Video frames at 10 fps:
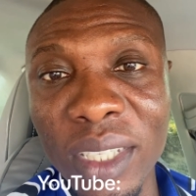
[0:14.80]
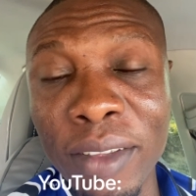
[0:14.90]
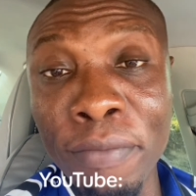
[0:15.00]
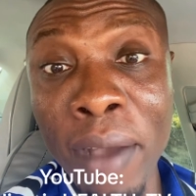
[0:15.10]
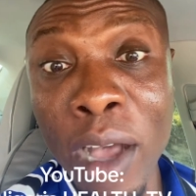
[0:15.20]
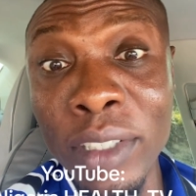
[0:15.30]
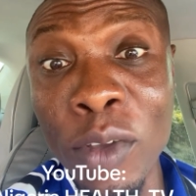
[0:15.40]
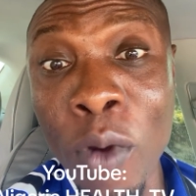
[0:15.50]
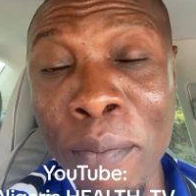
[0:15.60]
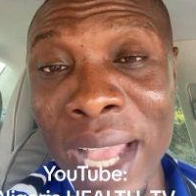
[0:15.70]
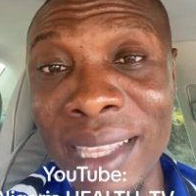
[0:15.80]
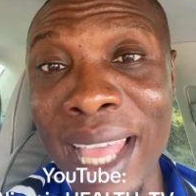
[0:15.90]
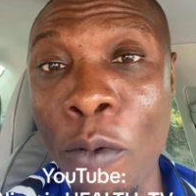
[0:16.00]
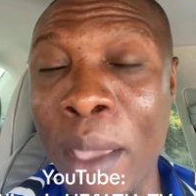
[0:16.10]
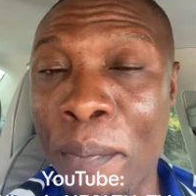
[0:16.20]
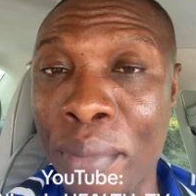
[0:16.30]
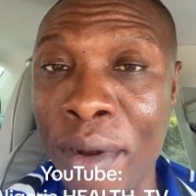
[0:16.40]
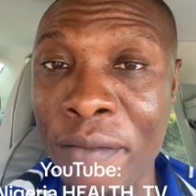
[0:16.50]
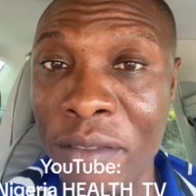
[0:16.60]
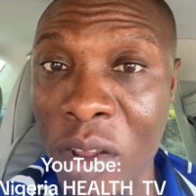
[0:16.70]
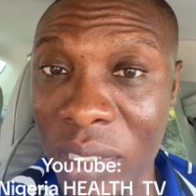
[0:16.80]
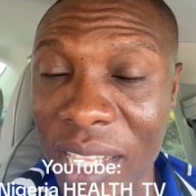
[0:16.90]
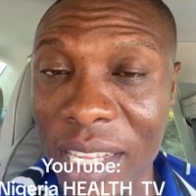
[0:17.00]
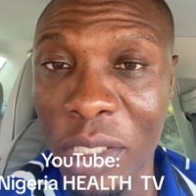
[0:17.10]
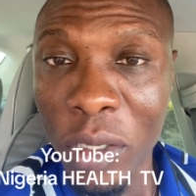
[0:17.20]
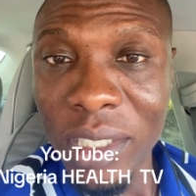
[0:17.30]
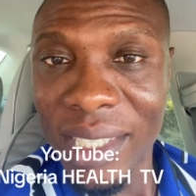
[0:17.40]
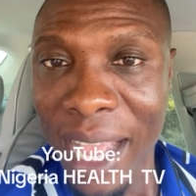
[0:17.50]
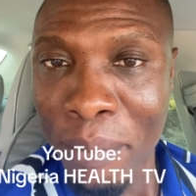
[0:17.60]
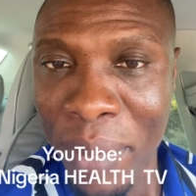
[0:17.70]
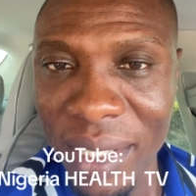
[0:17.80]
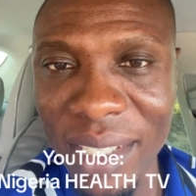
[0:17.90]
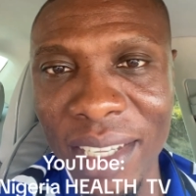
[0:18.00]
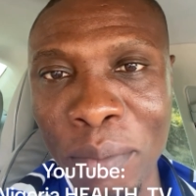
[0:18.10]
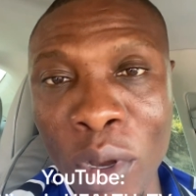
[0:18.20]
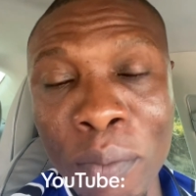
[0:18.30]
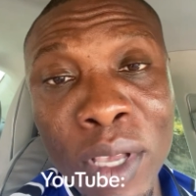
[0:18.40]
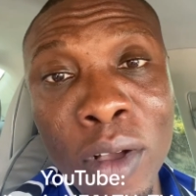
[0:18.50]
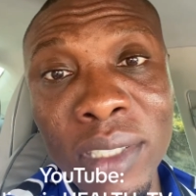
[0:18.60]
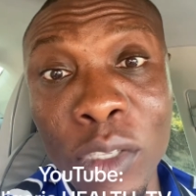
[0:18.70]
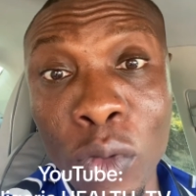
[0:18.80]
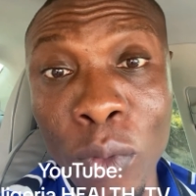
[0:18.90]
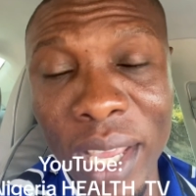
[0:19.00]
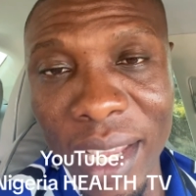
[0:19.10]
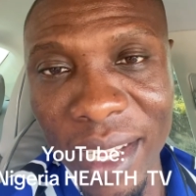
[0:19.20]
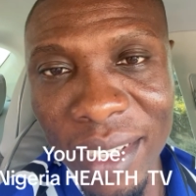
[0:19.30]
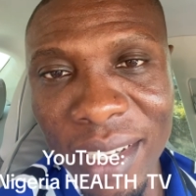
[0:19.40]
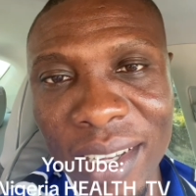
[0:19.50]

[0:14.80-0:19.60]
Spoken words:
found in women that were previously not diabetic, but because they took in,